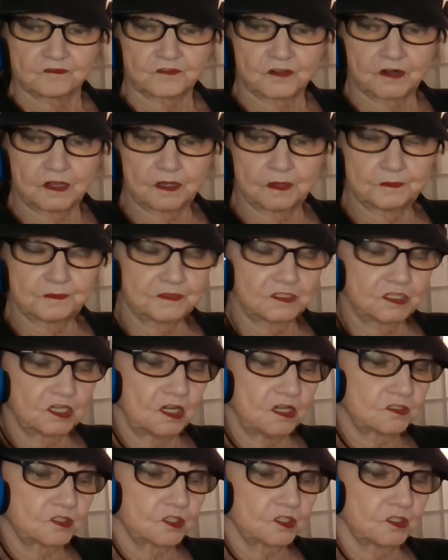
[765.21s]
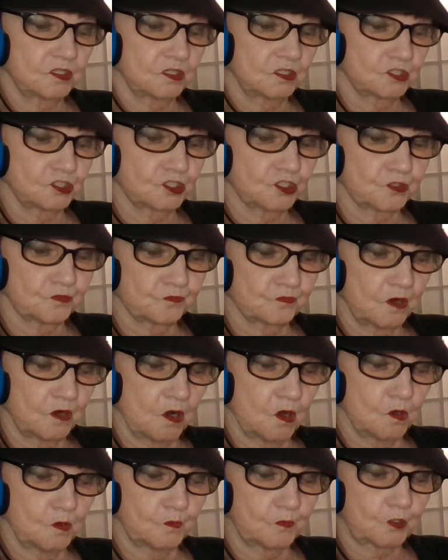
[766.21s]
From Dr.
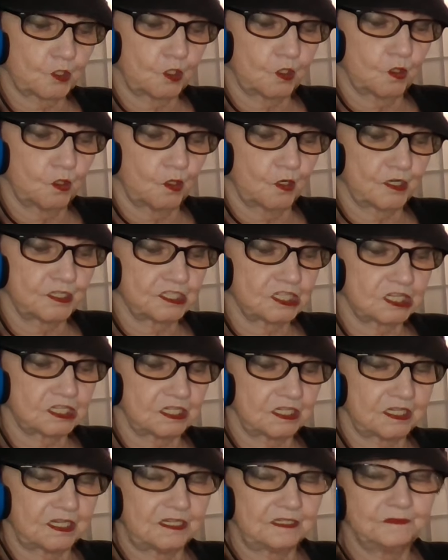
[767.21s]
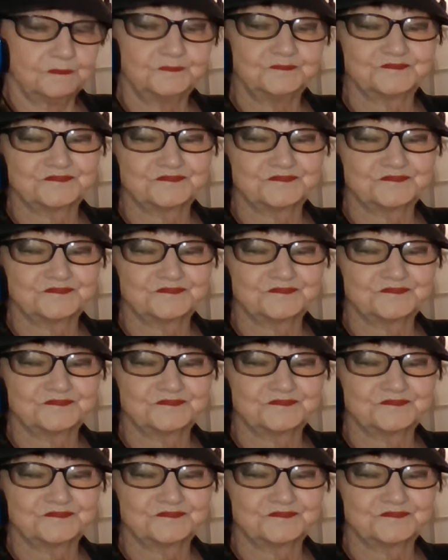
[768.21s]
Jerome Corsi,